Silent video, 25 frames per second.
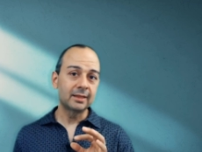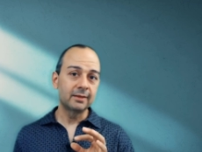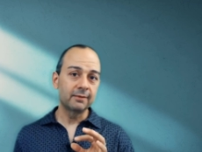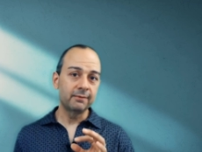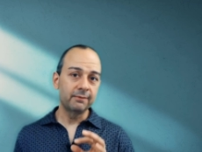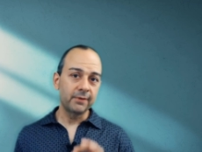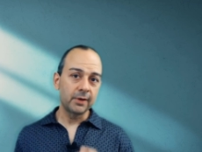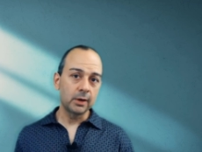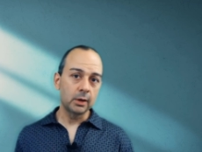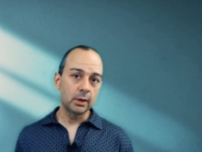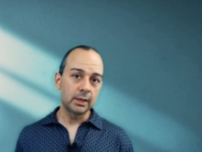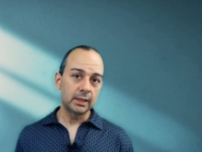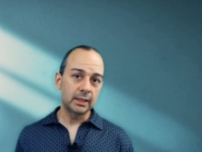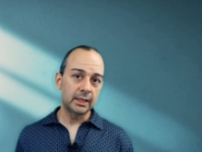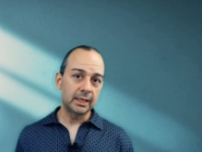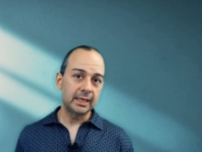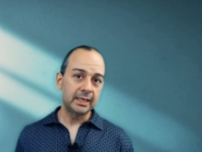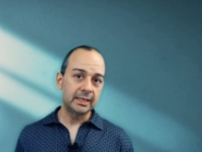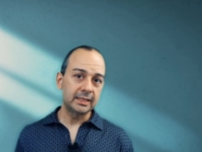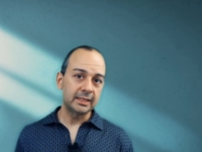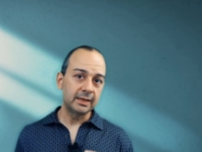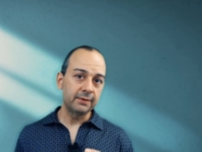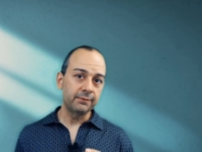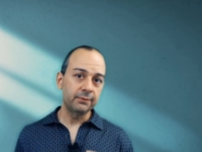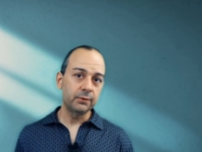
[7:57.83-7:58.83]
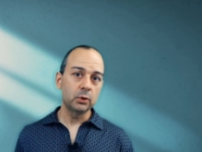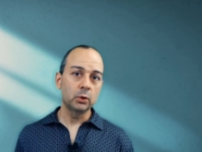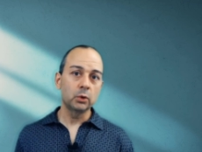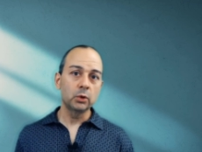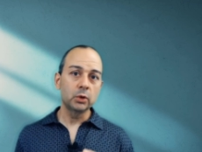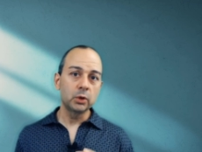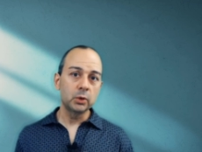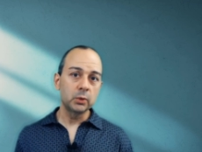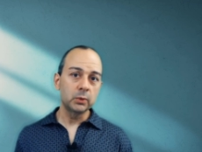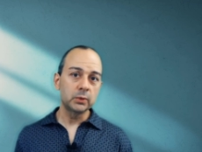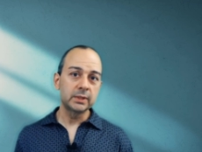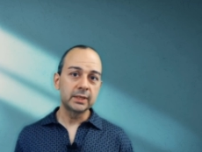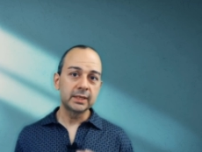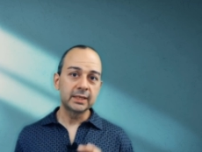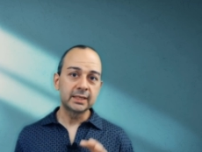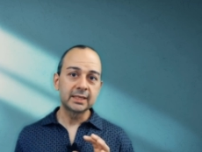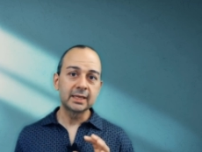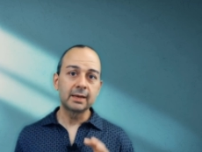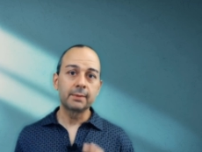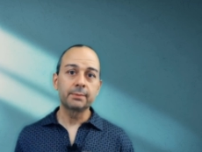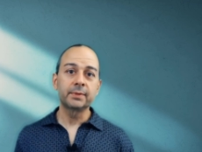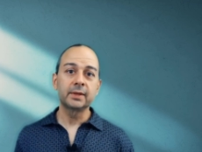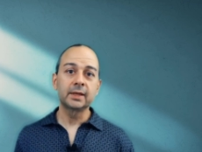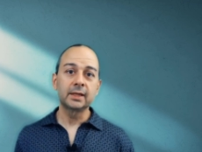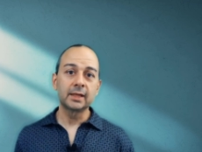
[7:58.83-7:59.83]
the very least, if you're using something